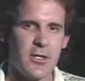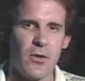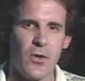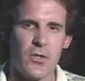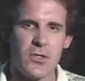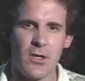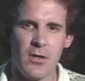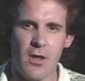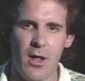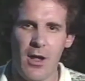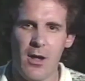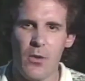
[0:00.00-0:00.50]

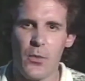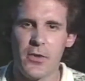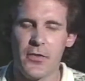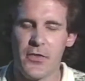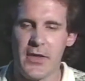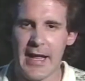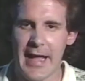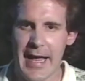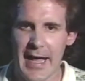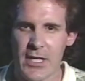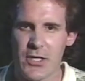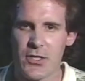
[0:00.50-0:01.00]
goes along with
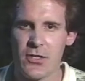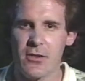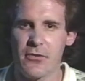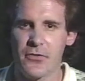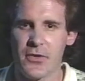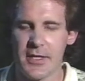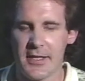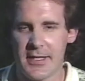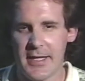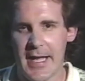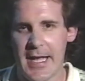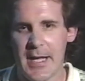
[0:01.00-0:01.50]
the action of
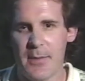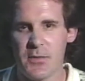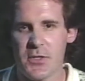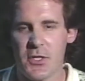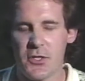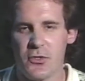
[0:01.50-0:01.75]
the game